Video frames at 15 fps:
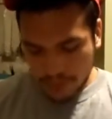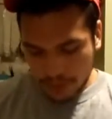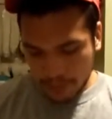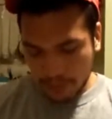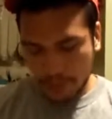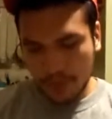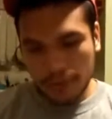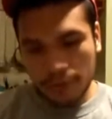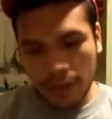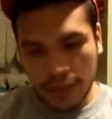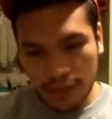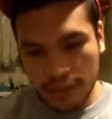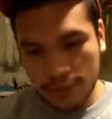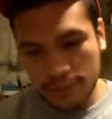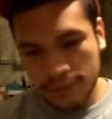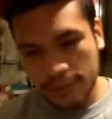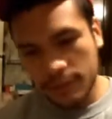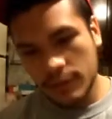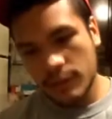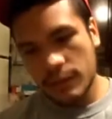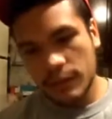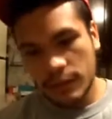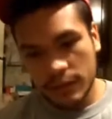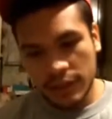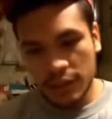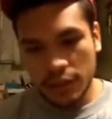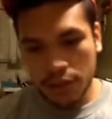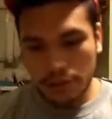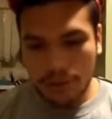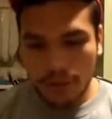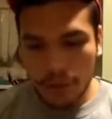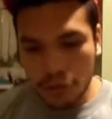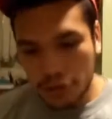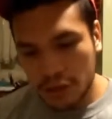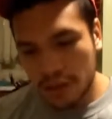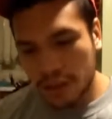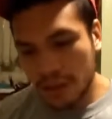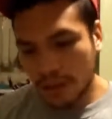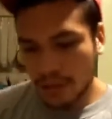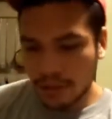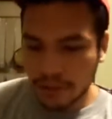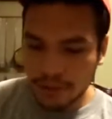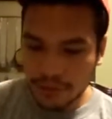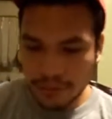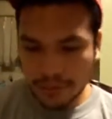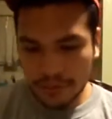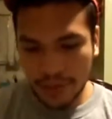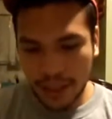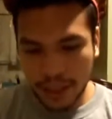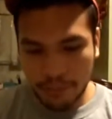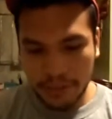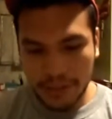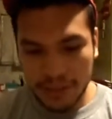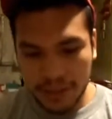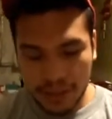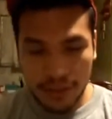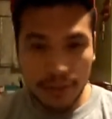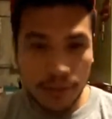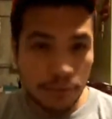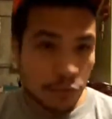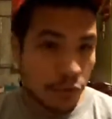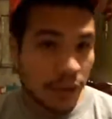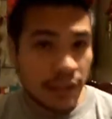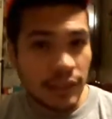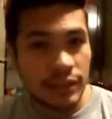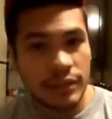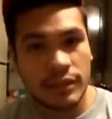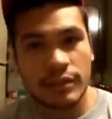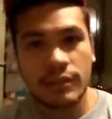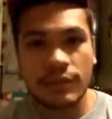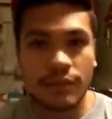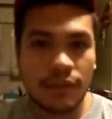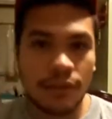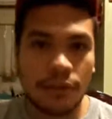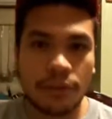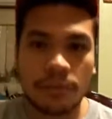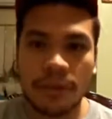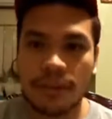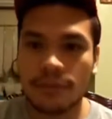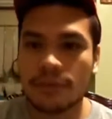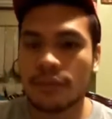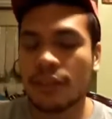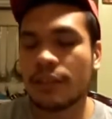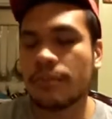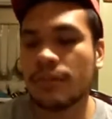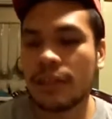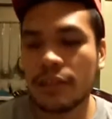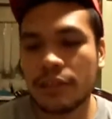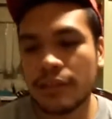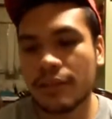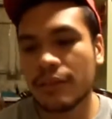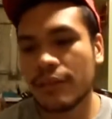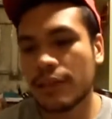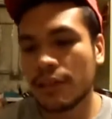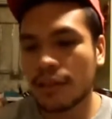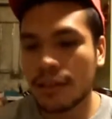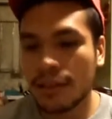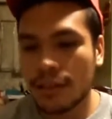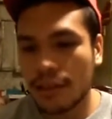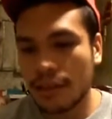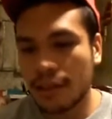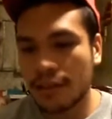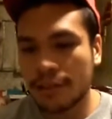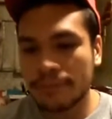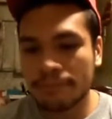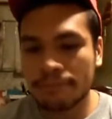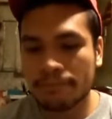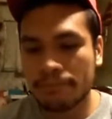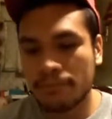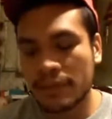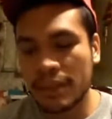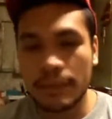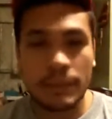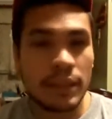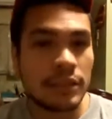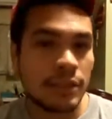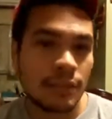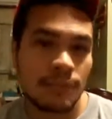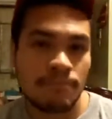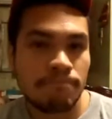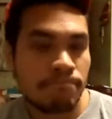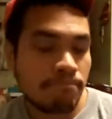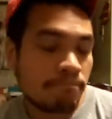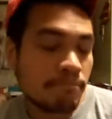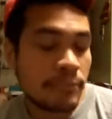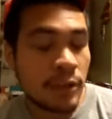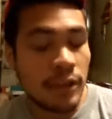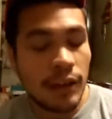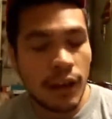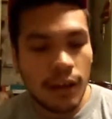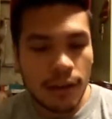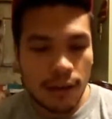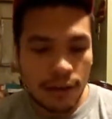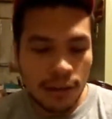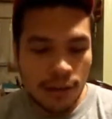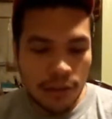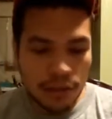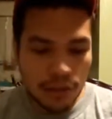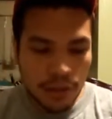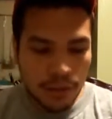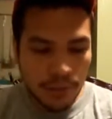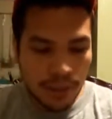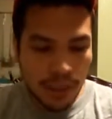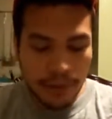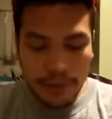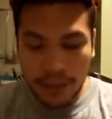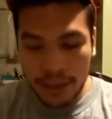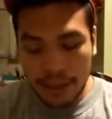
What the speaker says: but with the rise of the Industrial Revolution, you know, came the existence of trains and other means of transportation, steam engine, whatnot. So it became a lot